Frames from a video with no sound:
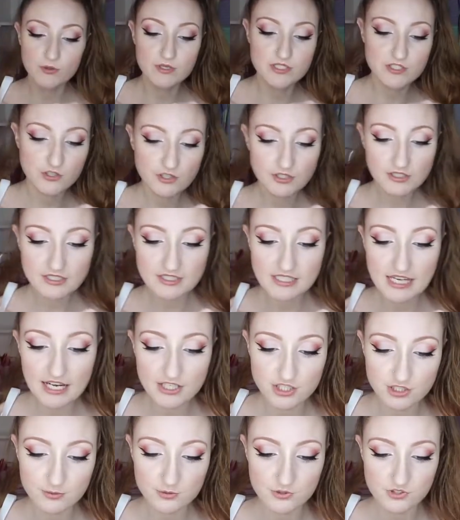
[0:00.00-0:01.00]
So it's got an
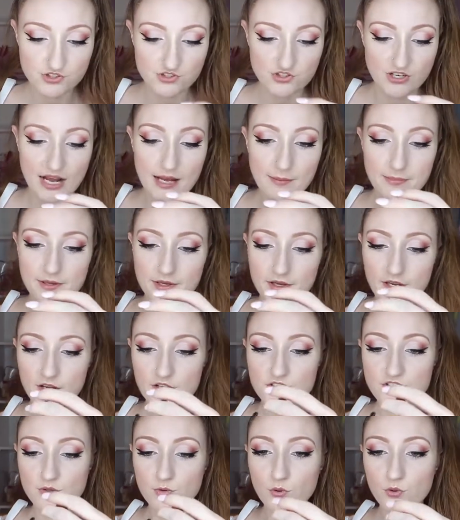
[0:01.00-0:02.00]
attachable strap.
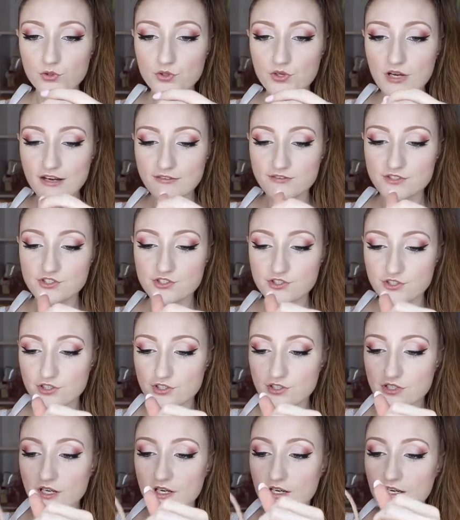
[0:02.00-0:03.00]
So all you have to
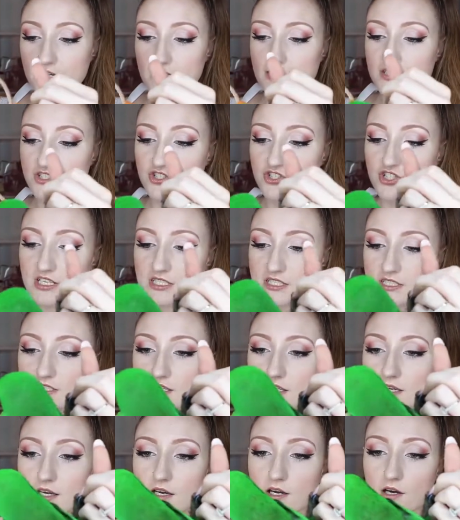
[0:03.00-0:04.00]
do is
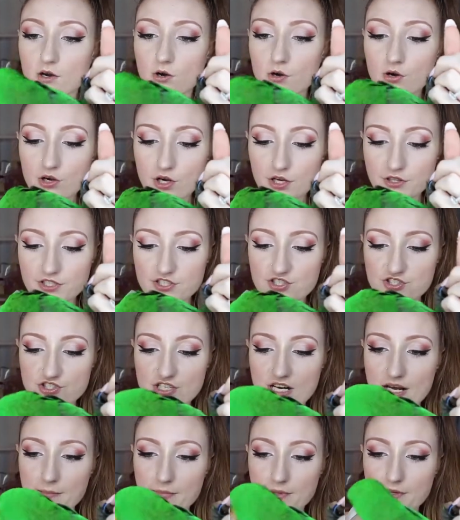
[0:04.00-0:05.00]
just hook on the
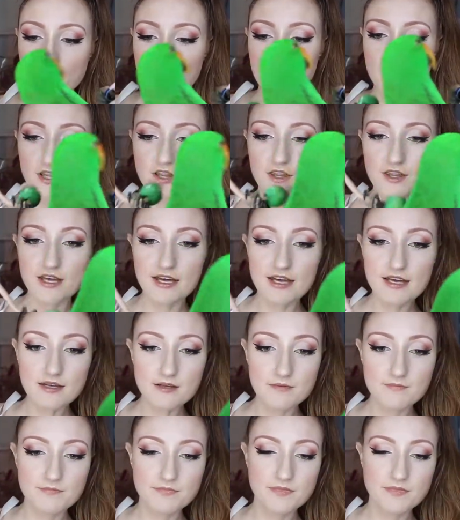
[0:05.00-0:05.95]
strap there